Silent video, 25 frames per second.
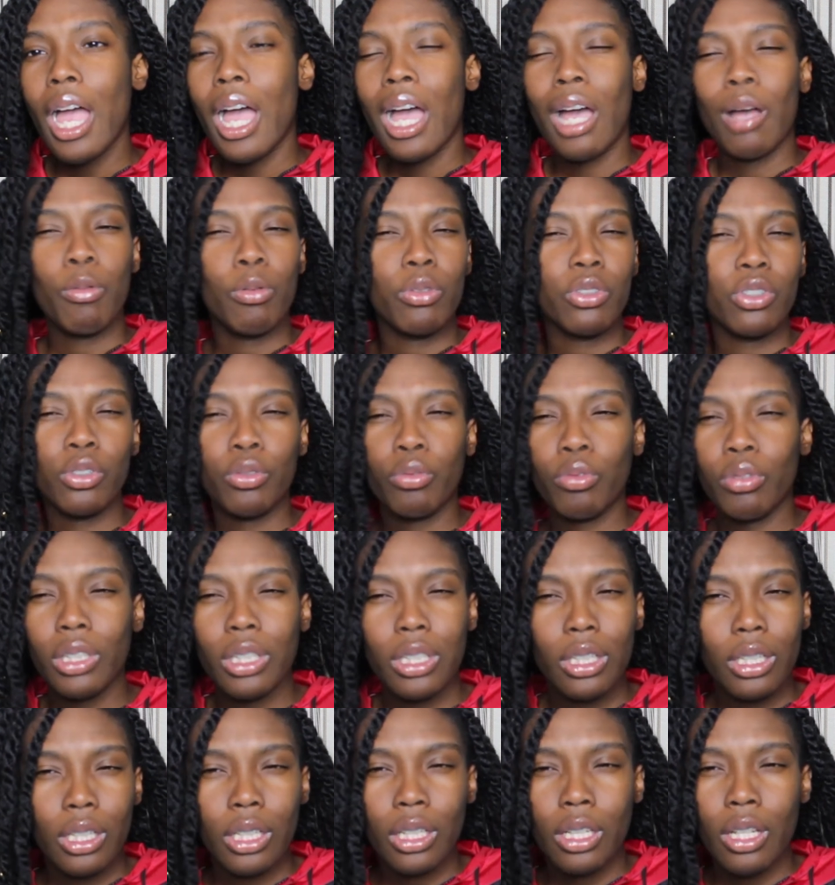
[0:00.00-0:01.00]
I wasn't
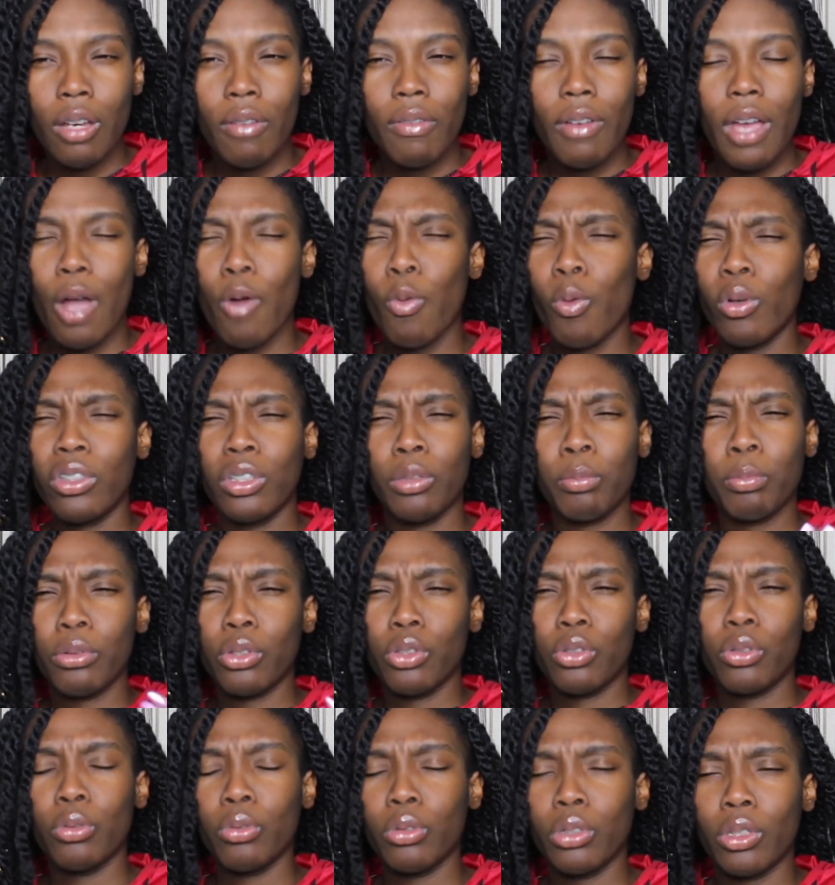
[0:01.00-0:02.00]
reading enough. I wasn't
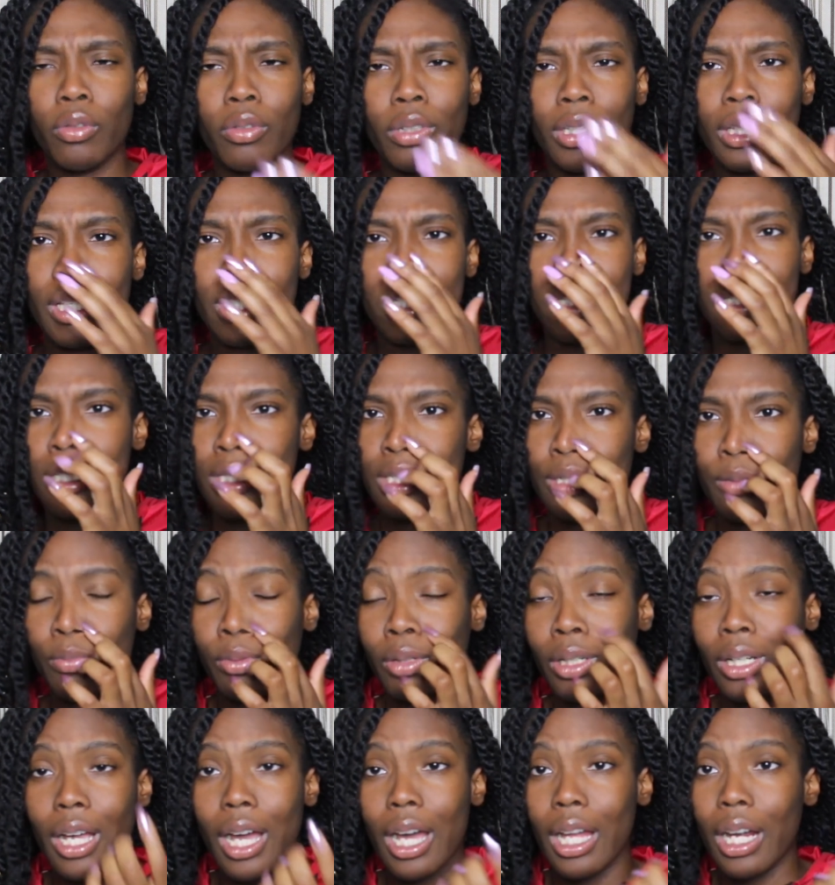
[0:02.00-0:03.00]
pursuing a relationship
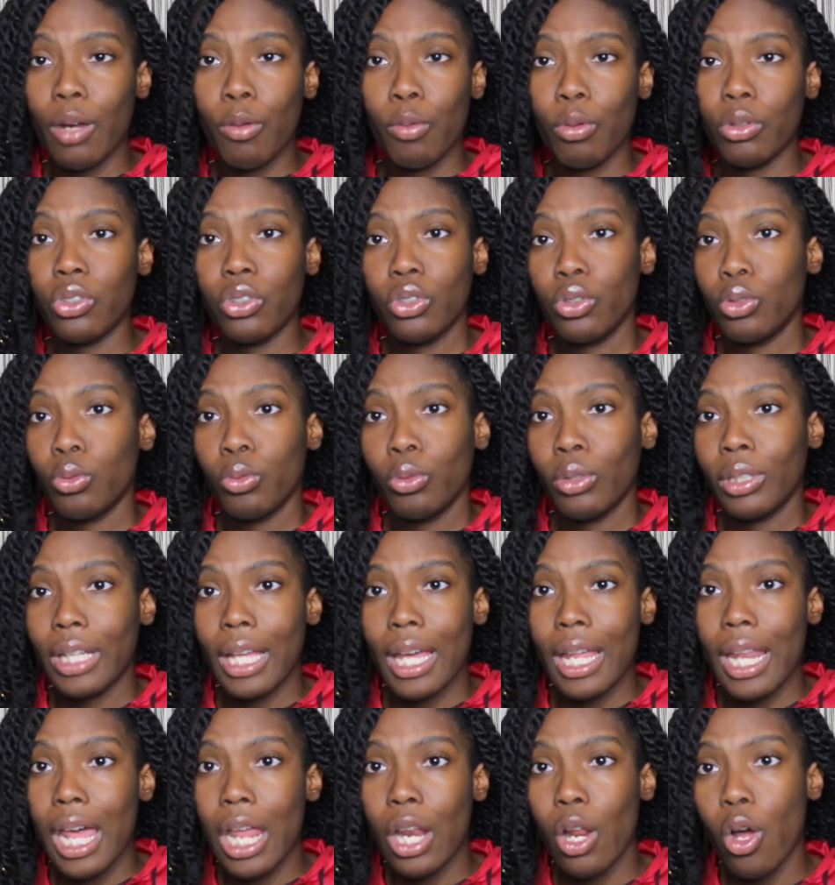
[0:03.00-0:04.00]
with God. I wasn't doing
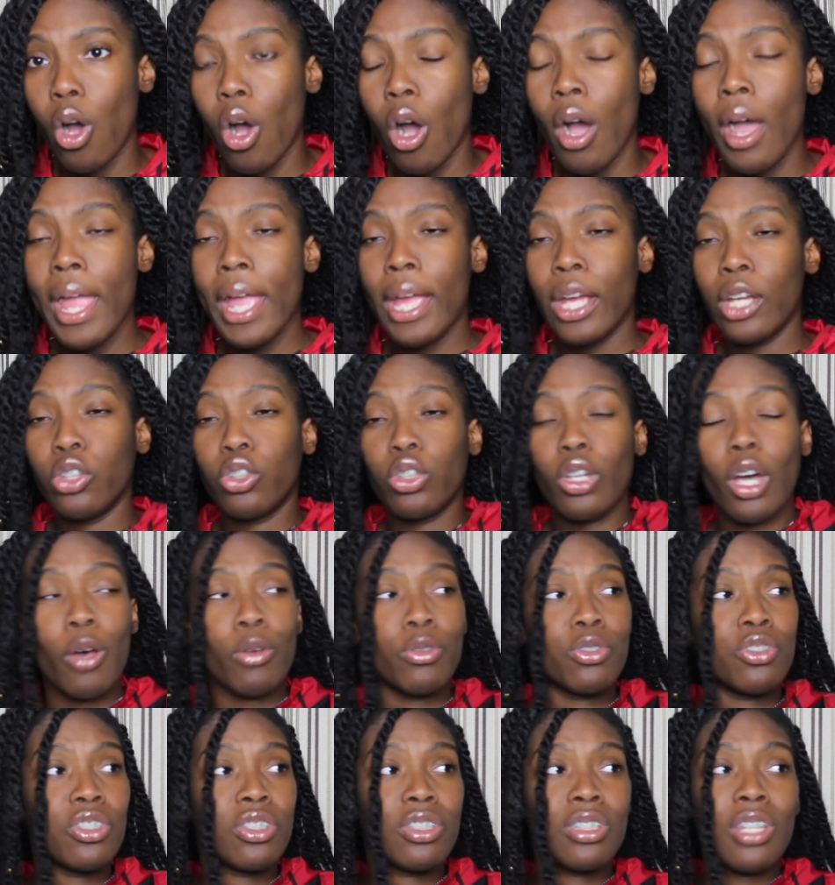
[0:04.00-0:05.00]
that at all. And so I
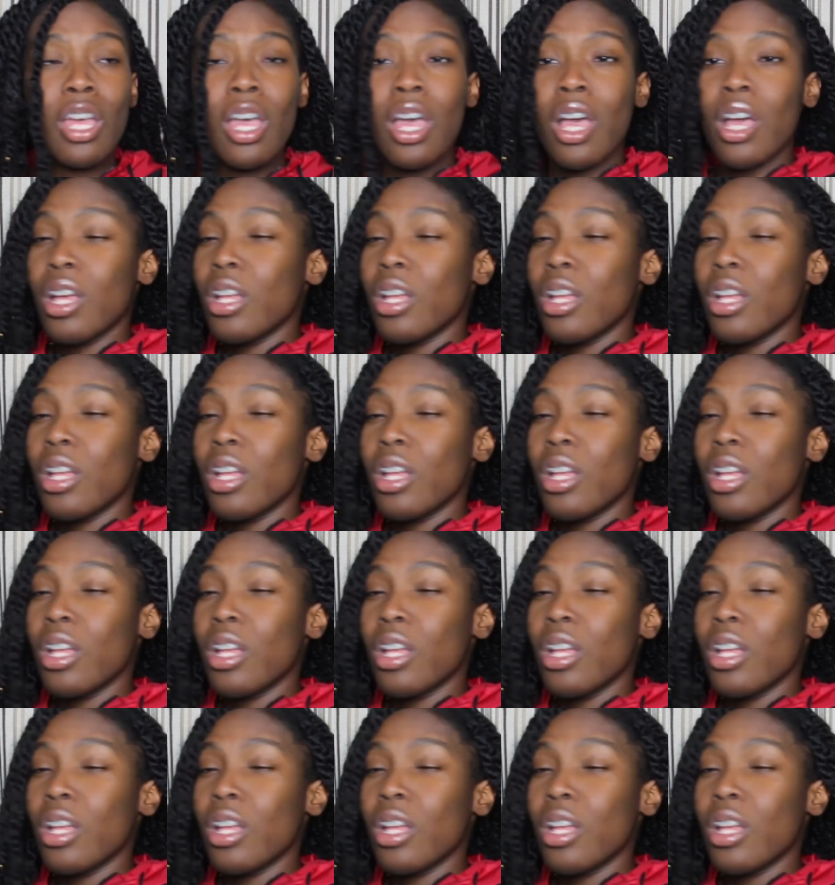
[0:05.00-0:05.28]
was just,